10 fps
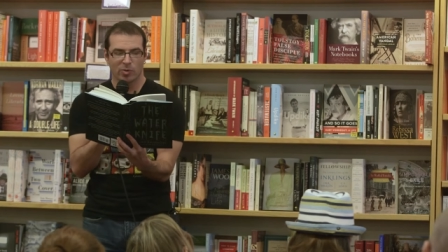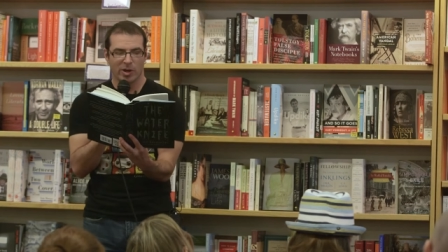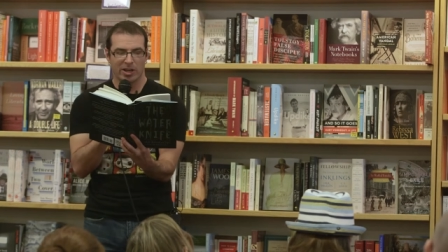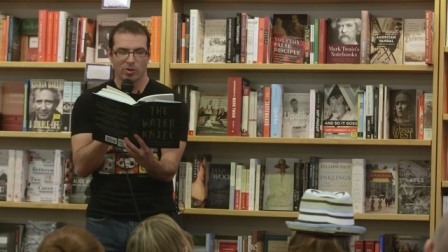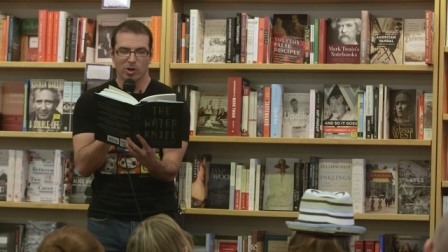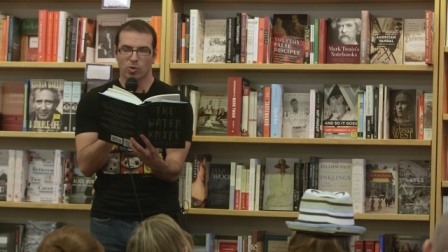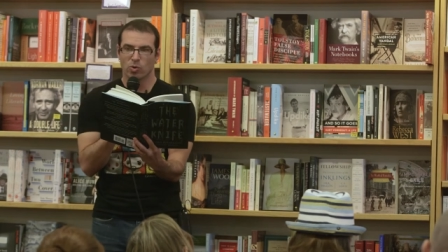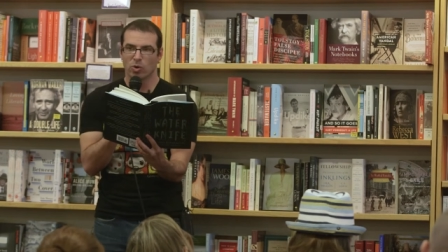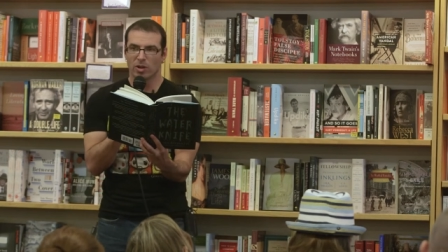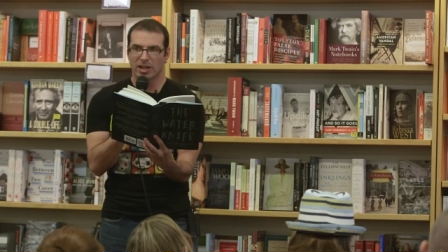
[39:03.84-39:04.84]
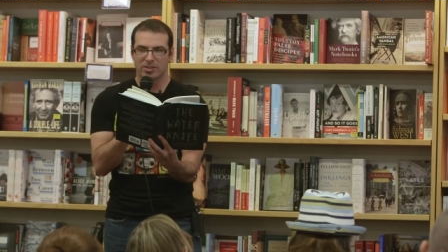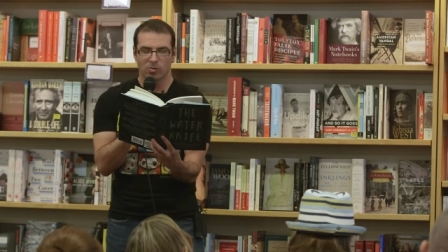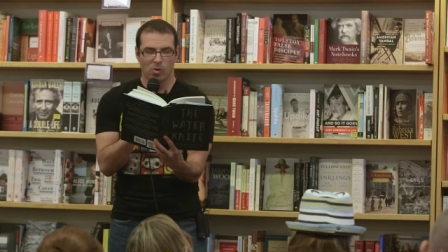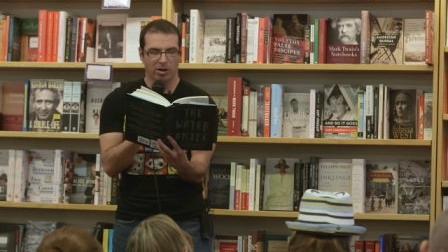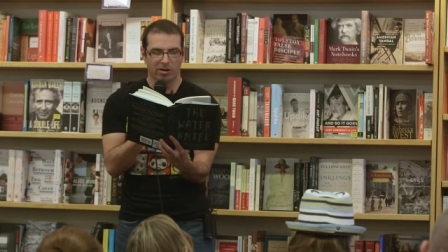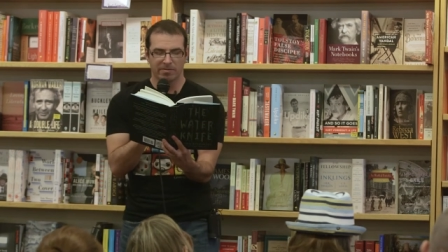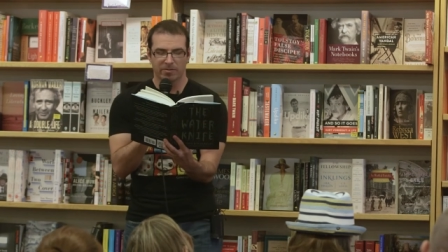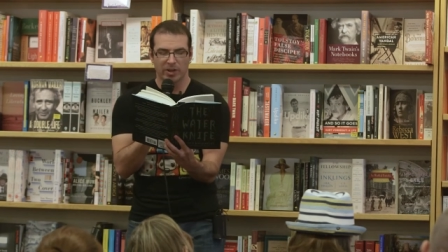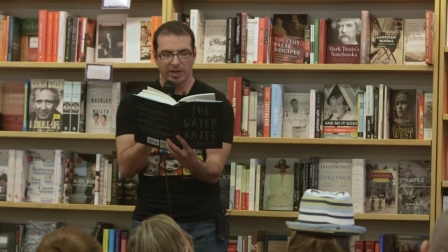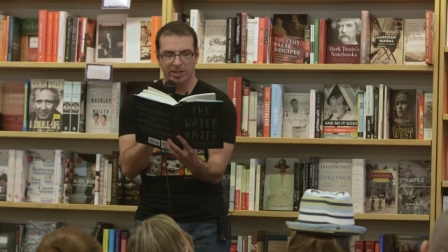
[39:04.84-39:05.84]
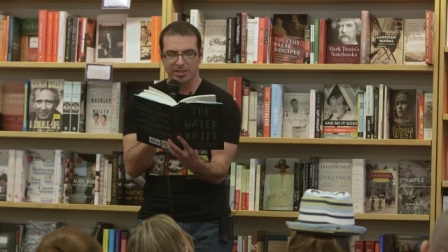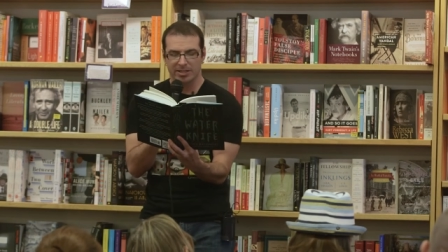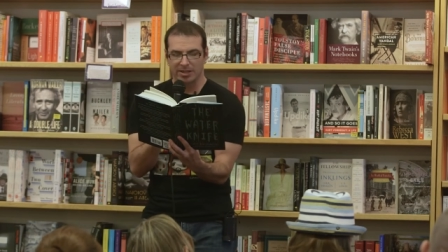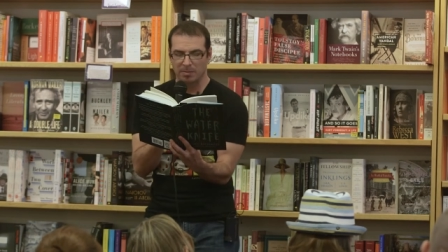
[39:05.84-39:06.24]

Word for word: your way to a cool glass of water in Phoenix.